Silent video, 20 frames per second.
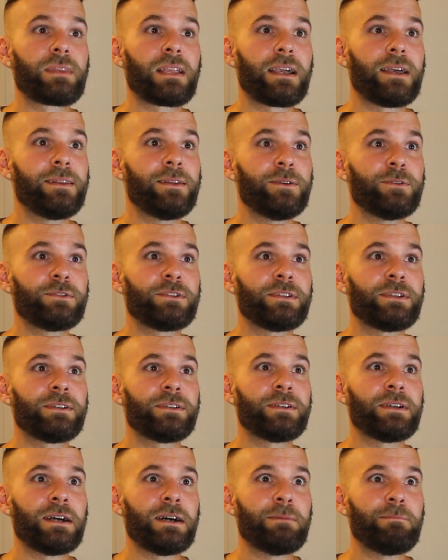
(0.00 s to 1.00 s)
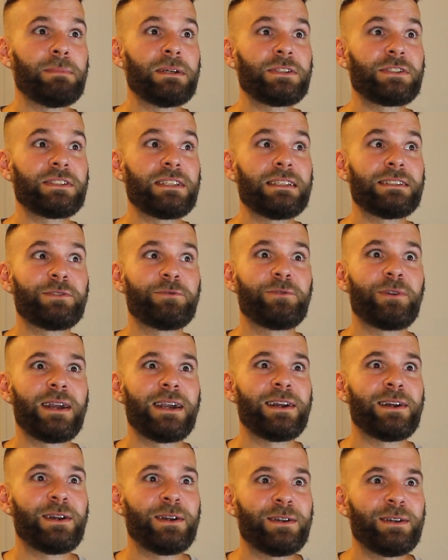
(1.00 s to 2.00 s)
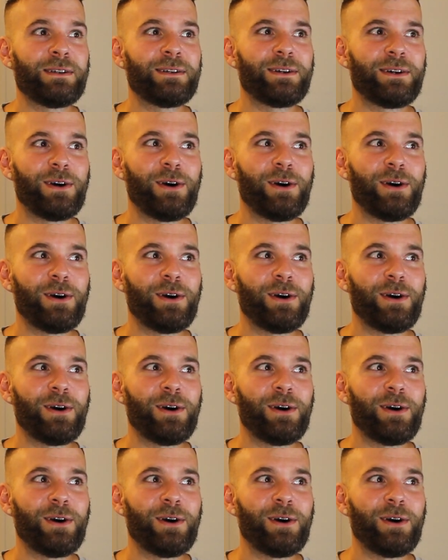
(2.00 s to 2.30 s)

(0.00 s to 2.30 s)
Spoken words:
And those are much less rare,